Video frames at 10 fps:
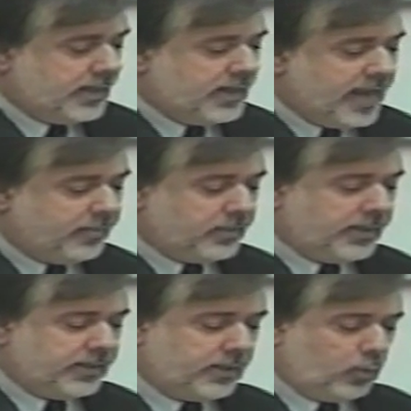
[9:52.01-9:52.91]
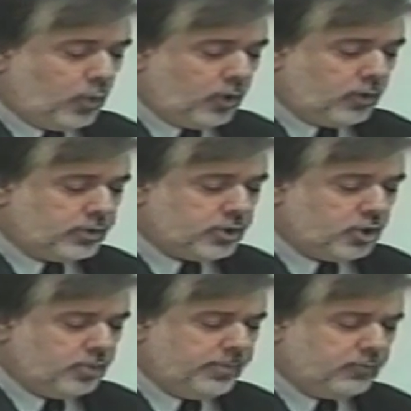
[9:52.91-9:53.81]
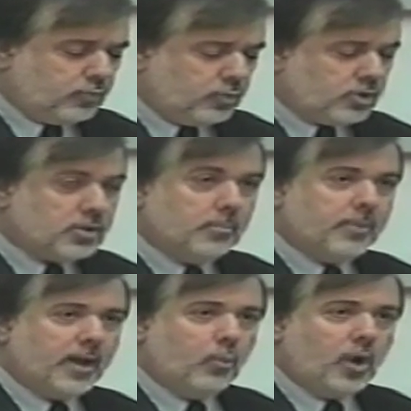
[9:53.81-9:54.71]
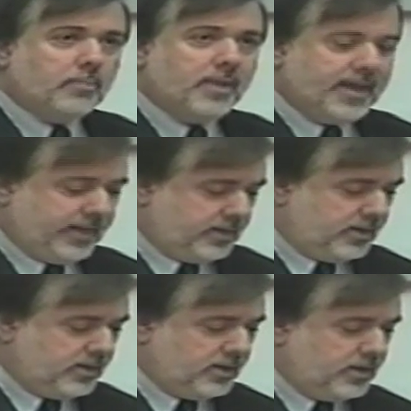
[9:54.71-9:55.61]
namely that the world could be ruled by one man.